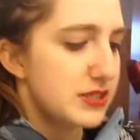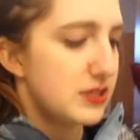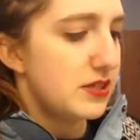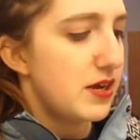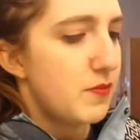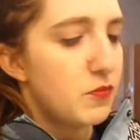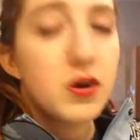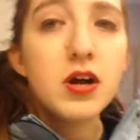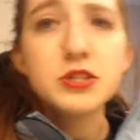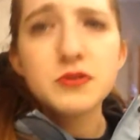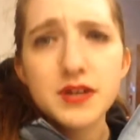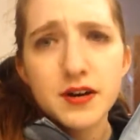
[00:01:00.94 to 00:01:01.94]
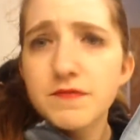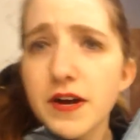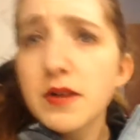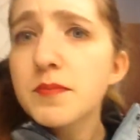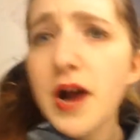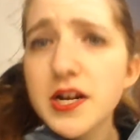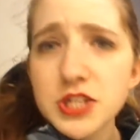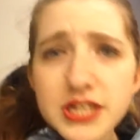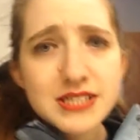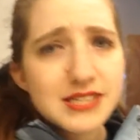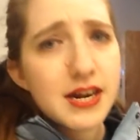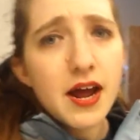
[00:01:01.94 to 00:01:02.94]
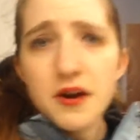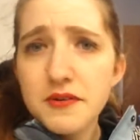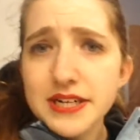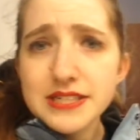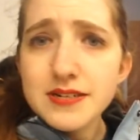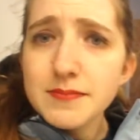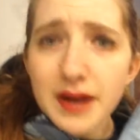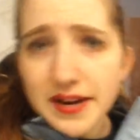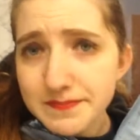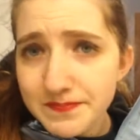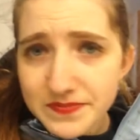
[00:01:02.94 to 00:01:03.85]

it's we're all doing our final projects, and I already did mine.